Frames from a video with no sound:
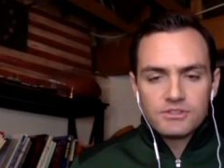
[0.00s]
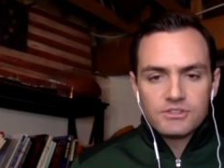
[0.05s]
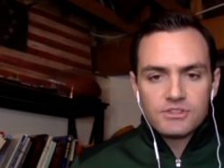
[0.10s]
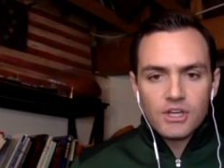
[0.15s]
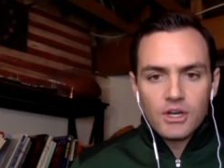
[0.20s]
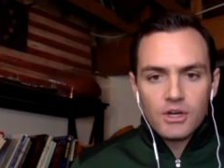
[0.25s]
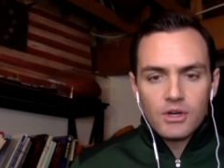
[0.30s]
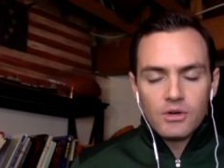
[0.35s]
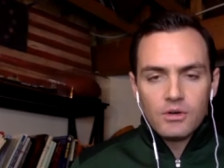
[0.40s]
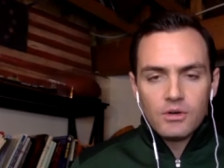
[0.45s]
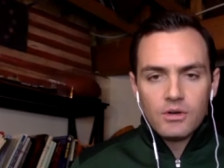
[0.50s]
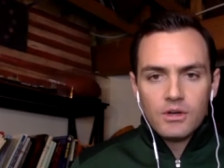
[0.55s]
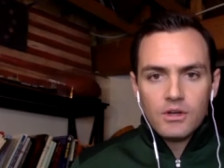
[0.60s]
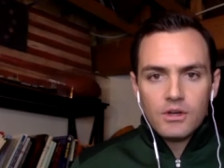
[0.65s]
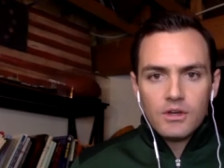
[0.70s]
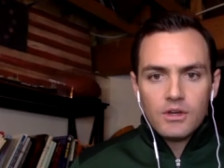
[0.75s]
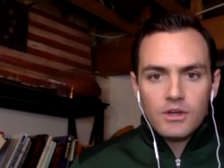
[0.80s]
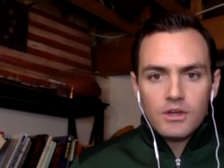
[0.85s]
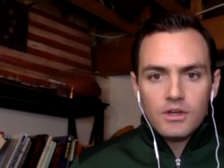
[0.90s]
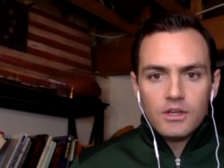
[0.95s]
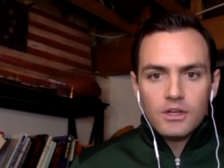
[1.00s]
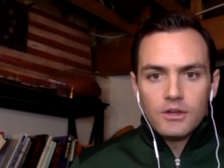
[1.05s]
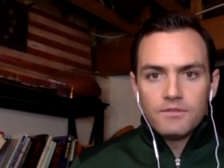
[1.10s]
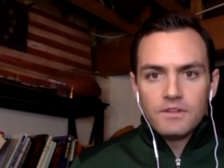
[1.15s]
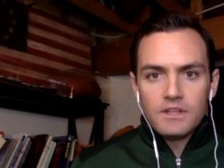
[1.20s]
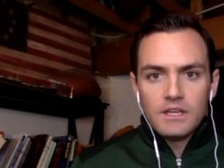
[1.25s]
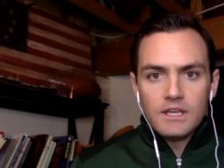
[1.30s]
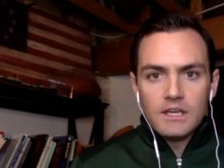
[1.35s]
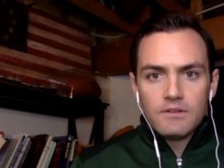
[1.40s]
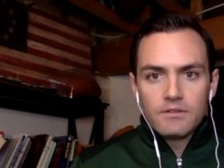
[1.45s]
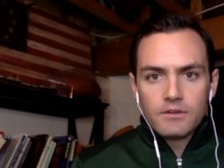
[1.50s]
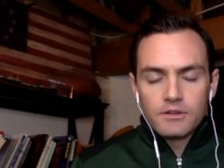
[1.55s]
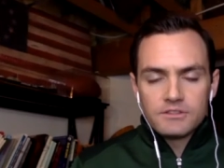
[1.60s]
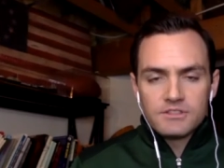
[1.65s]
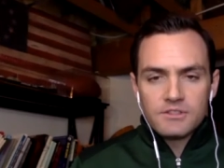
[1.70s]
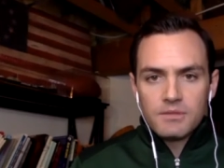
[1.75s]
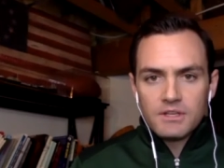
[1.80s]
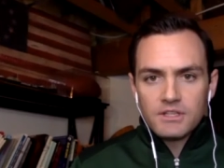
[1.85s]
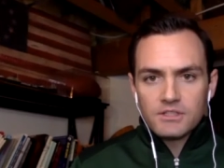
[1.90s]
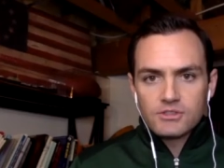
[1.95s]
So, you know, if the Evers
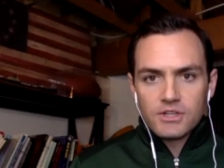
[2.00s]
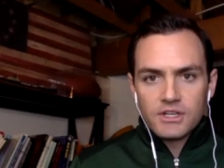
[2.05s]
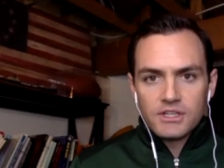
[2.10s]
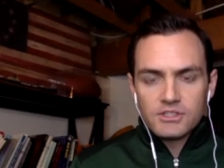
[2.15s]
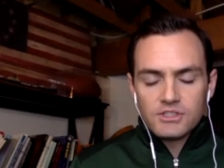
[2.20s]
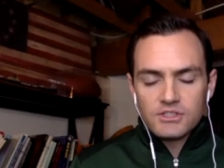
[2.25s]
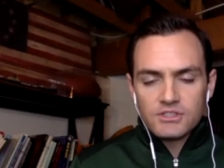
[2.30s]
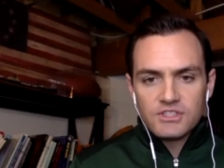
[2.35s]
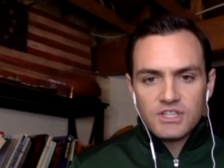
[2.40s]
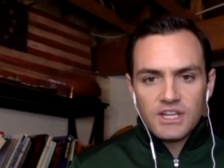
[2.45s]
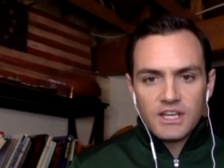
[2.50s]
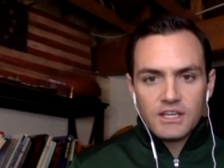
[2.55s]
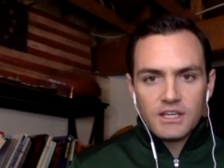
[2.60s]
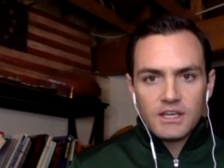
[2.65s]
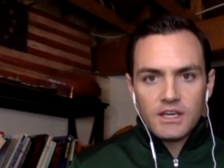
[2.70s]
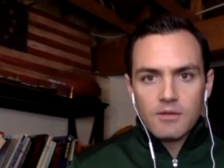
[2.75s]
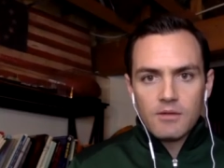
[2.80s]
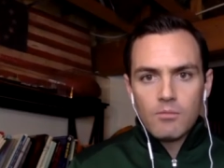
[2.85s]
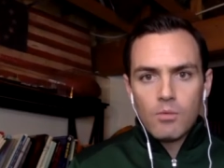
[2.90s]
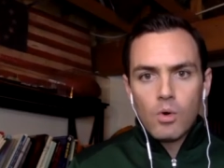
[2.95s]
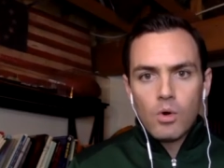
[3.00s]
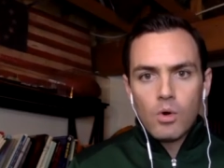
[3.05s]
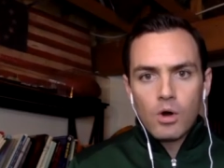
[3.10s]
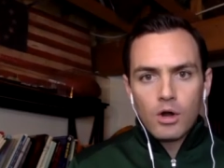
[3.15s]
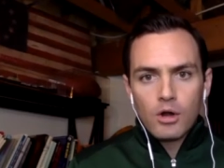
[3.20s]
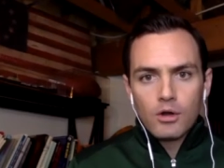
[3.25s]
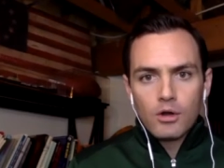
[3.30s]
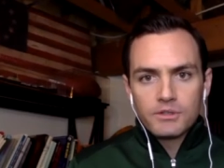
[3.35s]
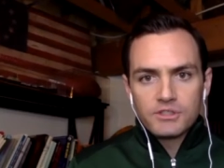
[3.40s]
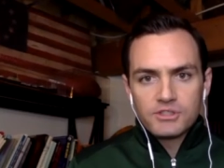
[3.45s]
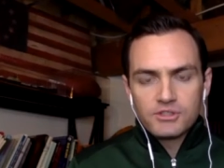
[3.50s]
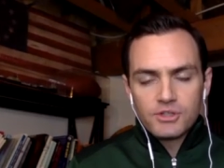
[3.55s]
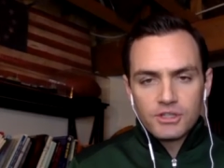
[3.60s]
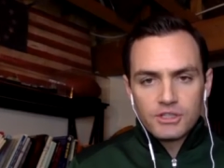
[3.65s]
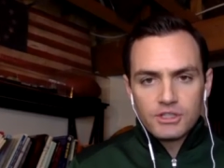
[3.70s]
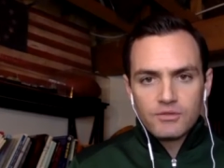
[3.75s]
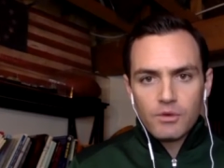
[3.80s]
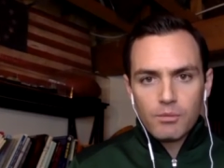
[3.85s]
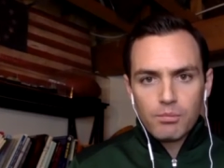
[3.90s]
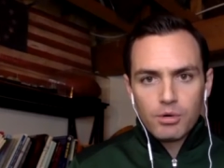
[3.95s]
administration is taking a more
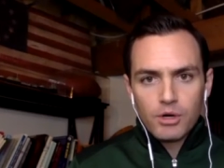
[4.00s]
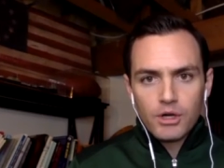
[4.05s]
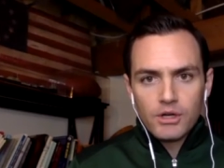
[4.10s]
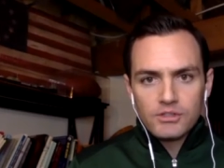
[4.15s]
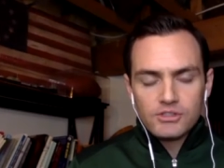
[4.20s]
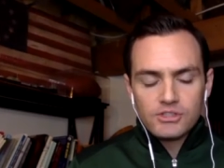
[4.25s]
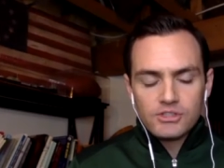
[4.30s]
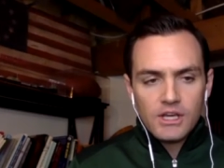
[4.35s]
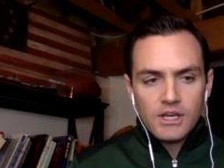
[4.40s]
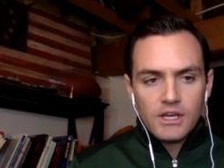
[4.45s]
restrictive approach,